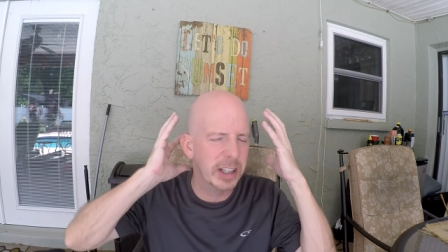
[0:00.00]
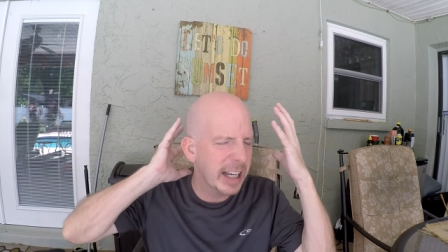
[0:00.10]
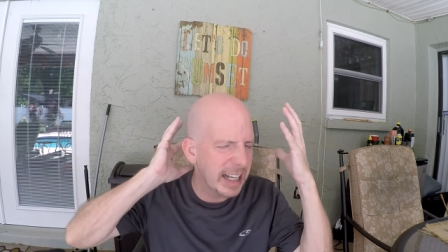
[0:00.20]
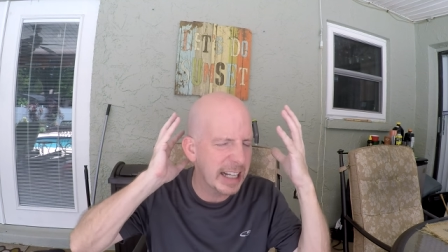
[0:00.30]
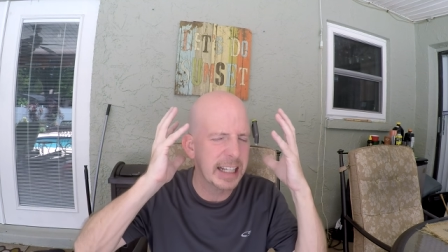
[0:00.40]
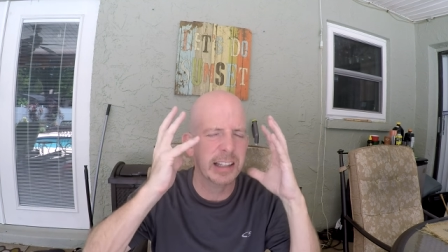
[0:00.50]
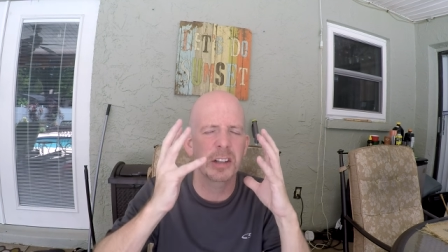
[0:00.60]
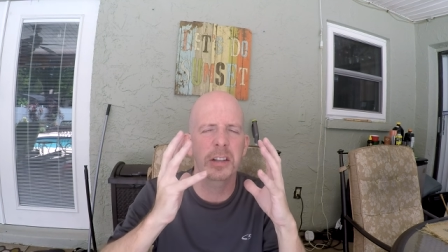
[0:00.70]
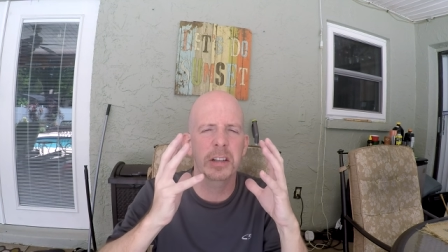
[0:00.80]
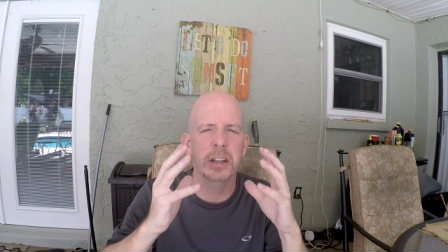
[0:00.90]
the headache,
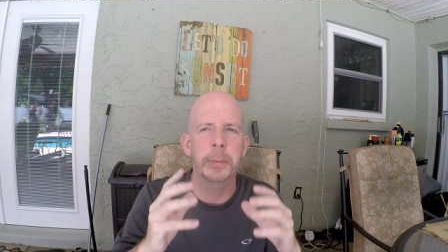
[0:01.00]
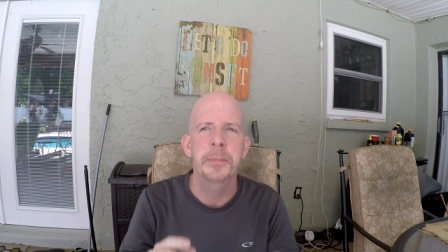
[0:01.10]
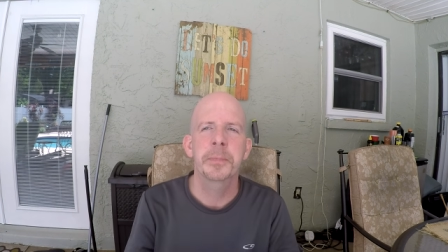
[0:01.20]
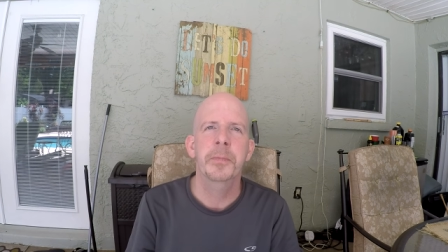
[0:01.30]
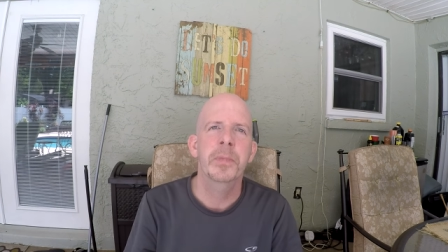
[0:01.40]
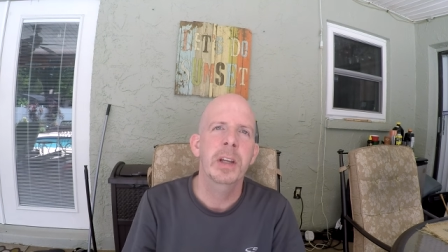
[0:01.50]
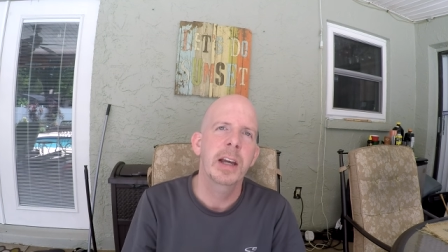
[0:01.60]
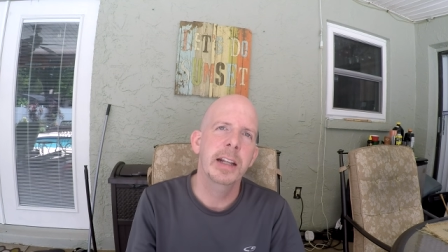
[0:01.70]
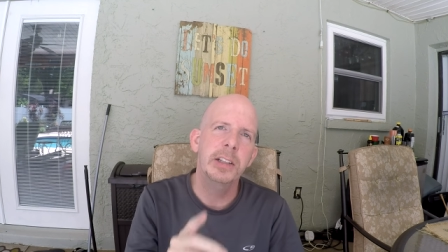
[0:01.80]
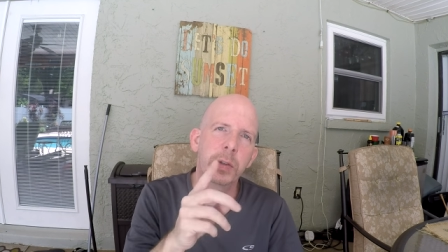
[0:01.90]
the ugh.
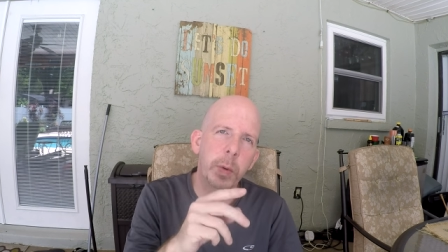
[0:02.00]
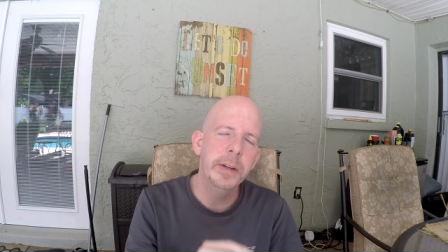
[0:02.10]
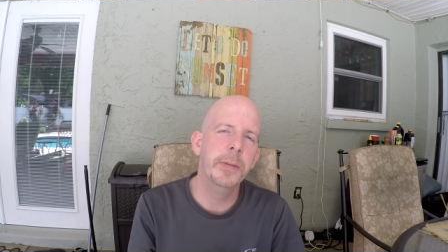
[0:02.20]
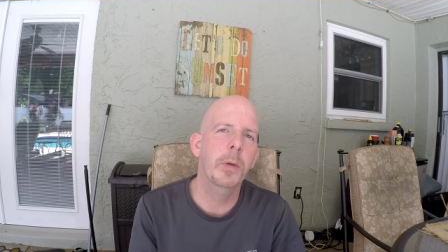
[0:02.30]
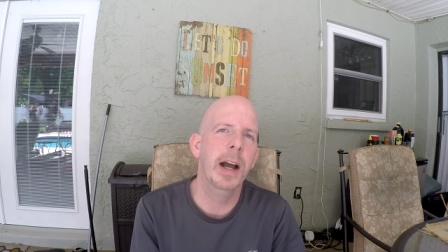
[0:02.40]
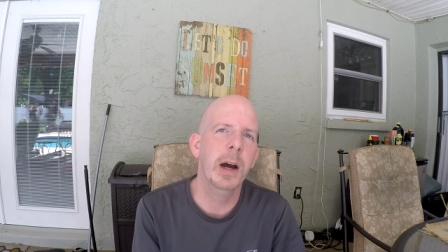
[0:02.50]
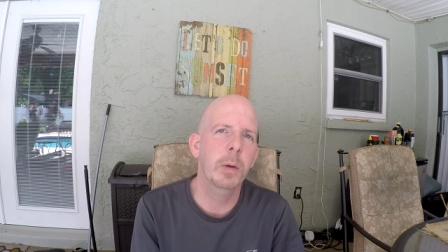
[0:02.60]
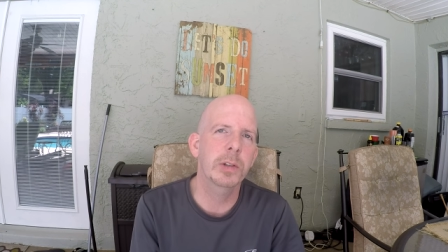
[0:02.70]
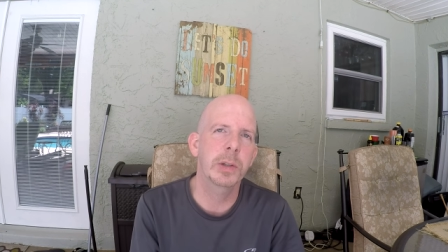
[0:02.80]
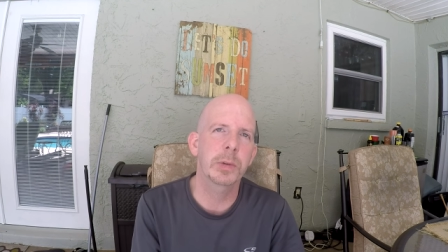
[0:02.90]
And in 24
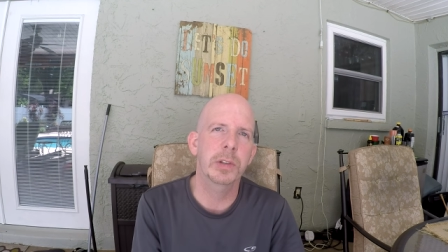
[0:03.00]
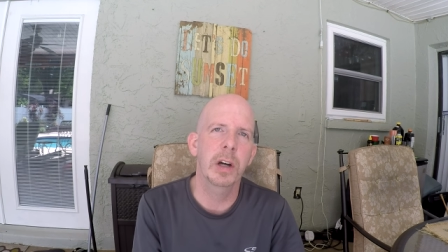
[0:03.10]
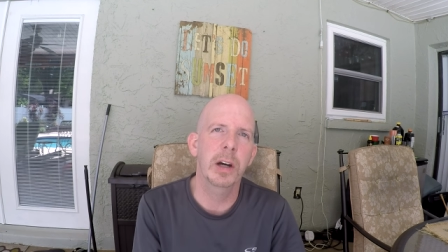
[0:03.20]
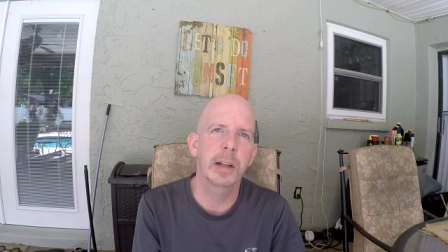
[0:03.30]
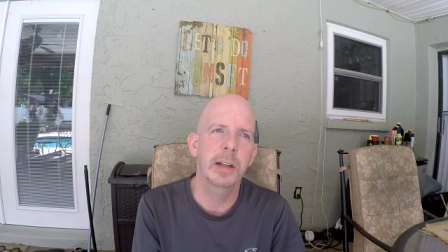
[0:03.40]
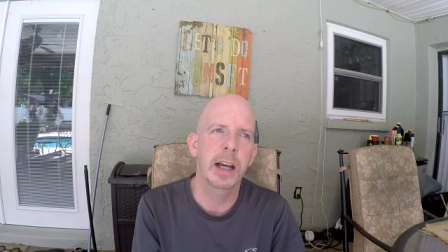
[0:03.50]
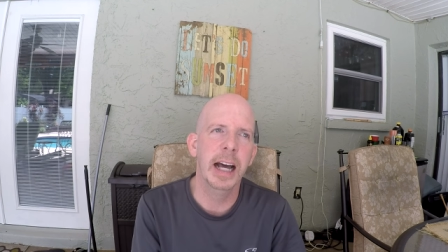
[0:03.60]
hours, it was gone.